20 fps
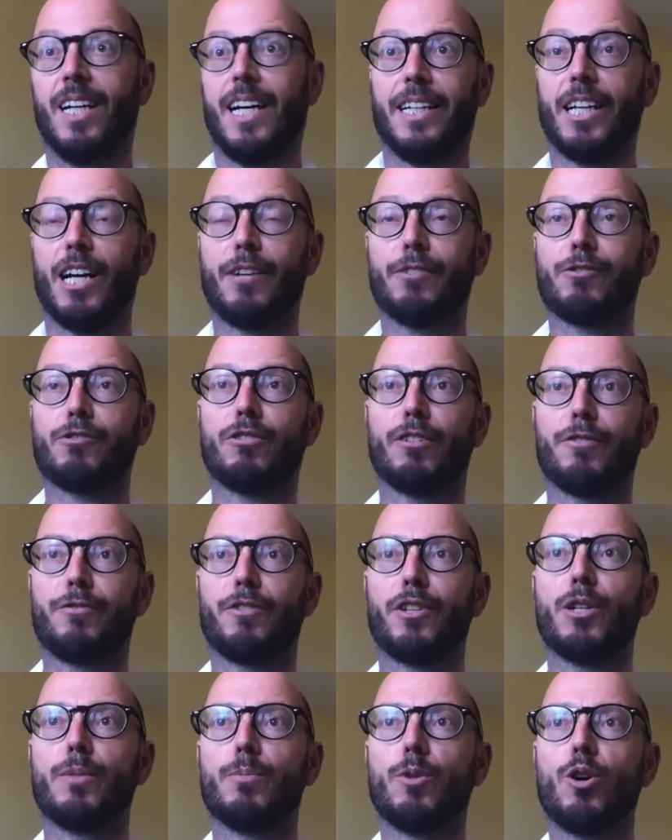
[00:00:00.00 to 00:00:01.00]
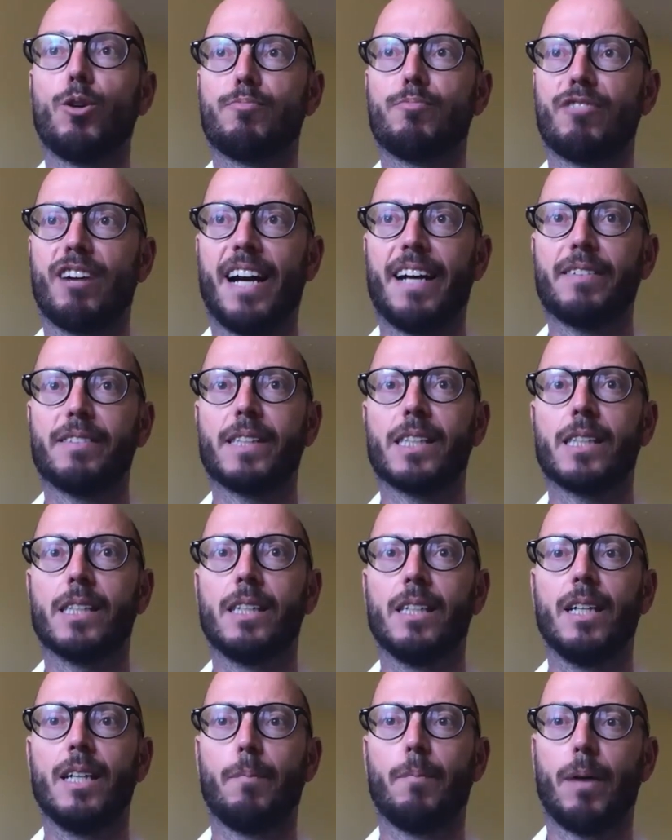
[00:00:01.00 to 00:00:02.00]
And after a few more breaths,
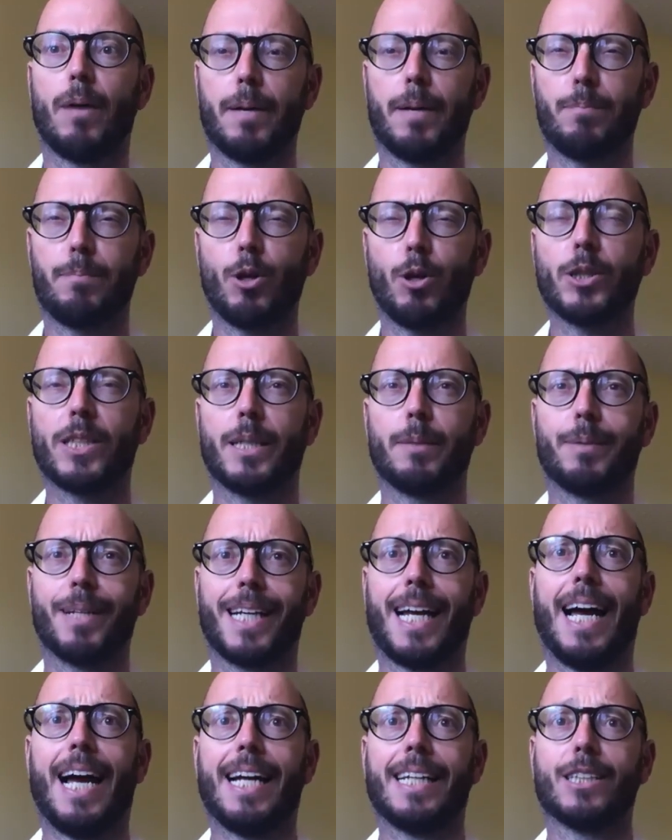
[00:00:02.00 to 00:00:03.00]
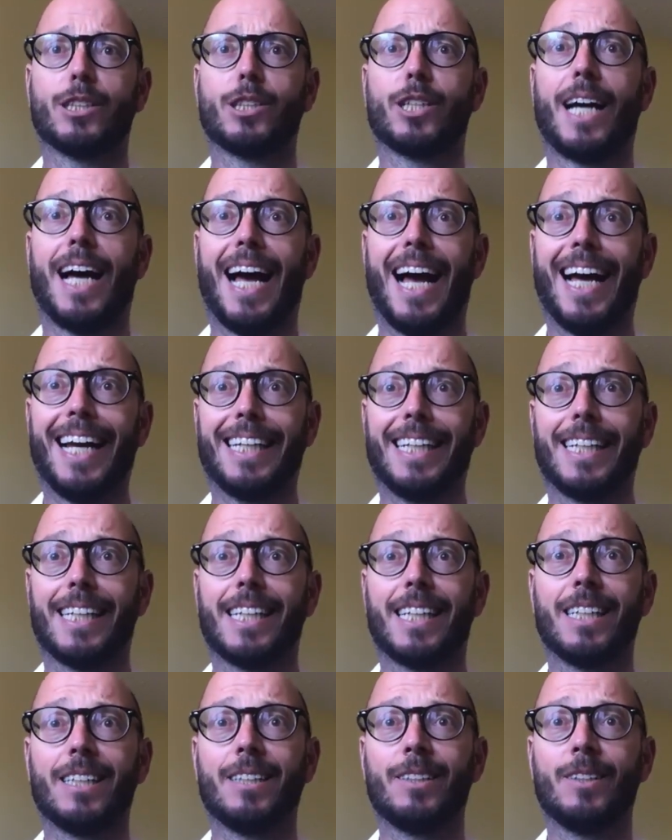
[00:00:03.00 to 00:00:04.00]
my body began to
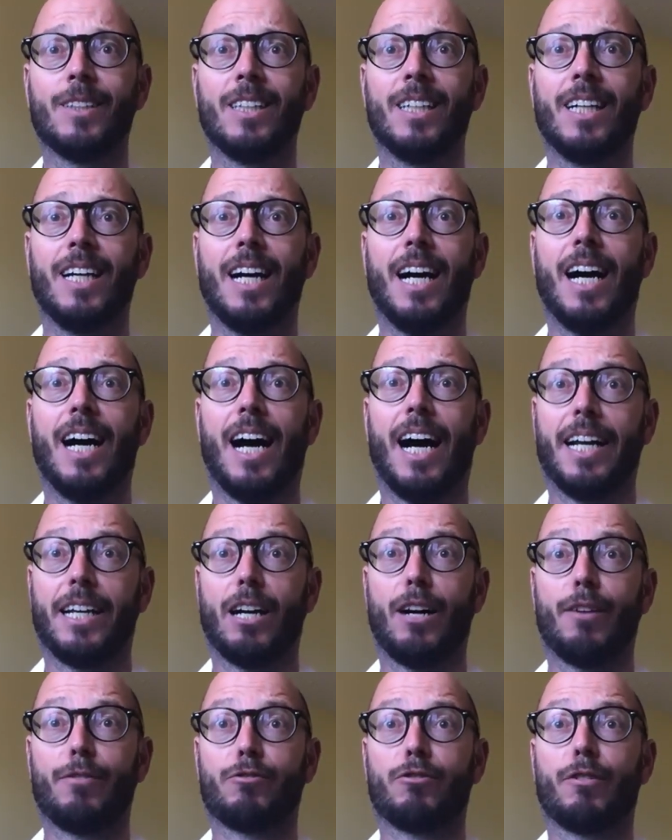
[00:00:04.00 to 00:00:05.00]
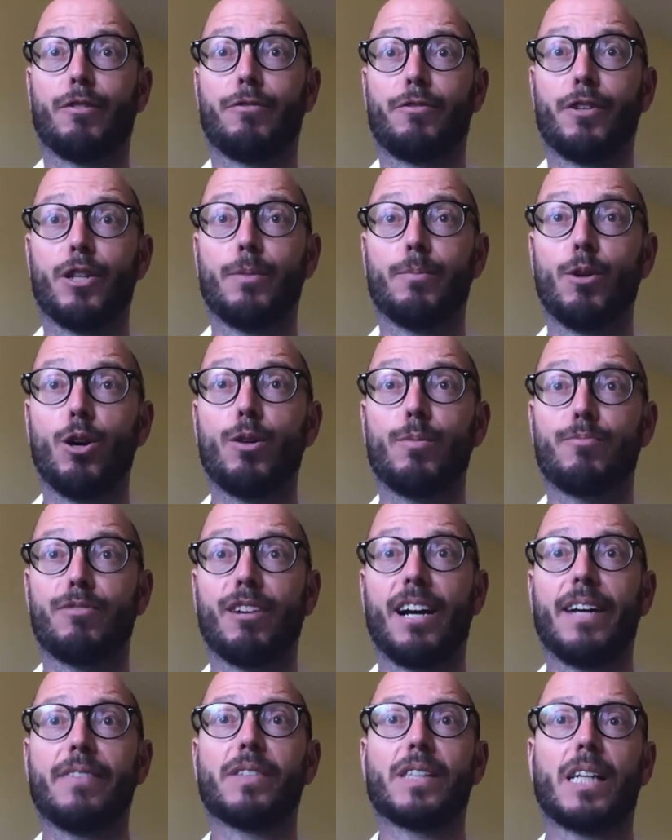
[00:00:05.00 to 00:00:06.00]
ache. And after a few more
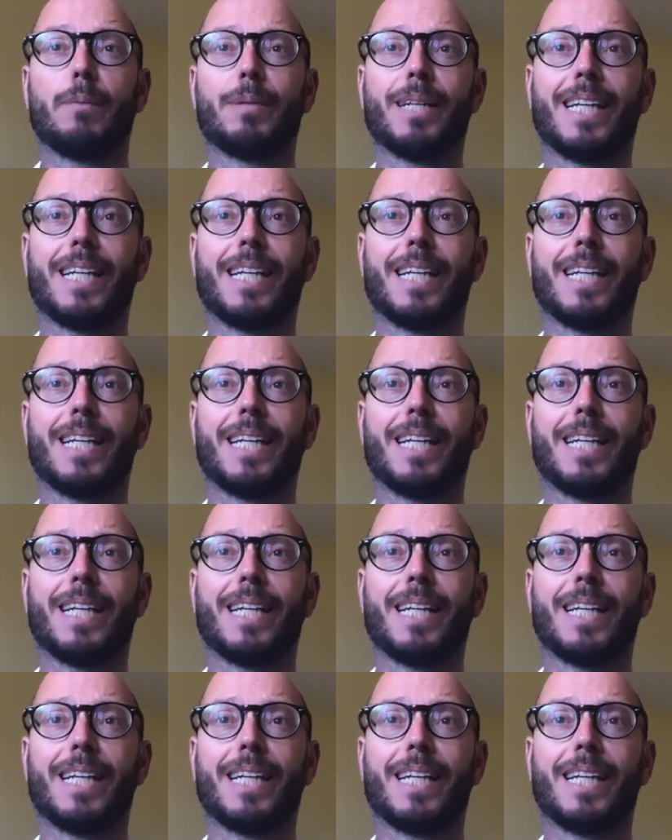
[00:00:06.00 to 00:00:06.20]
breaths, I